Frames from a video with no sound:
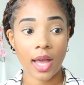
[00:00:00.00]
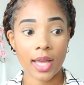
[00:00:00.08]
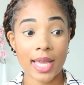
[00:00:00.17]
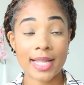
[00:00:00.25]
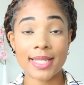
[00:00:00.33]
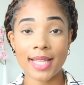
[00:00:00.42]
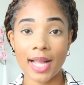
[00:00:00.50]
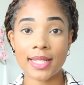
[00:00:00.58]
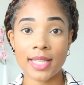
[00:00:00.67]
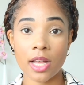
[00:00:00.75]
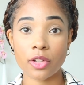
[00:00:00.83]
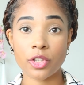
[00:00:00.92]
inside
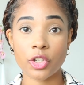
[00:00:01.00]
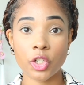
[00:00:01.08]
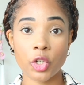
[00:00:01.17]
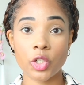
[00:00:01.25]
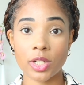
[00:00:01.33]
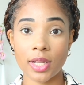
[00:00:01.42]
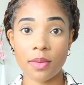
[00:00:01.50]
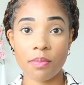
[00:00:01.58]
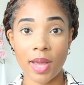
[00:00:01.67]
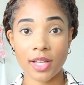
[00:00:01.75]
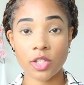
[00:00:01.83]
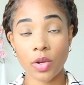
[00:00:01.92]
sales is usually
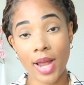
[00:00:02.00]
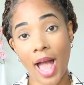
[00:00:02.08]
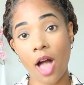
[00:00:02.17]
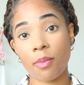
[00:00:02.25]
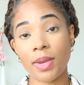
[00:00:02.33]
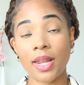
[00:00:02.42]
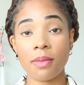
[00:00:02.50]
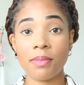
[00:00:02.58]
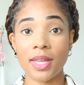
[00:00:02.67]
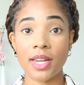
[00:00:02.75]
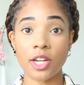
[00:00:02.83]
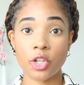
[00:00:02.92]
based on how many
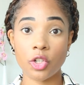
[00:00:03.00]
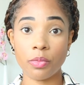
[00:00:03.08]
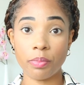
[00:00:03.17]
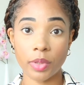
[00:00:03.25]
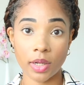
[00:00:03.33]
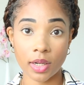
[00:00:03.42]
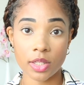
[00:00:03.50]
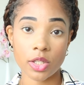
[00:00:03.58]
meetings you book.